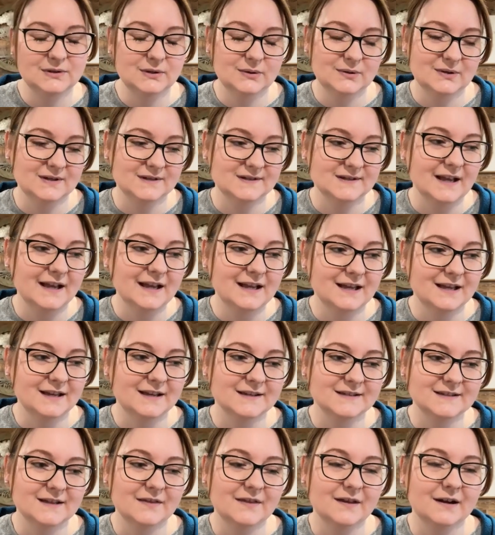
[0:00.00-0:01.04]
to the psychic
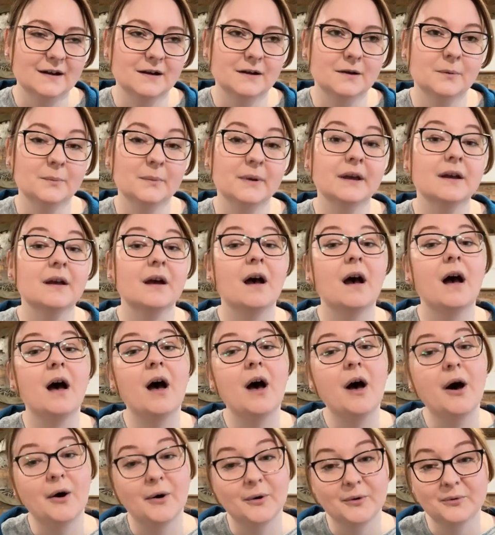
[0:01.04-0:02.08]
is in there. I'm like,
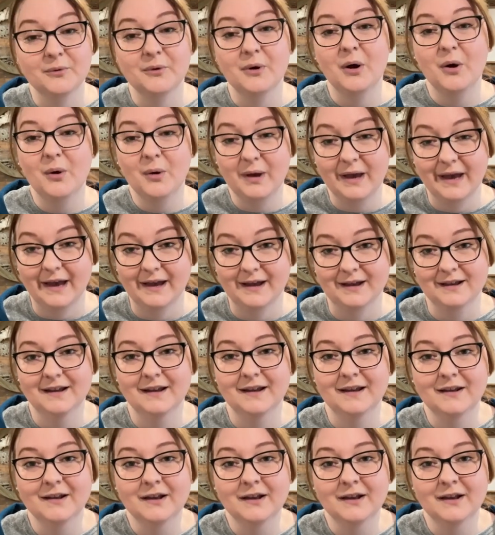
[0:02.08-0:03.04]
oh, okay.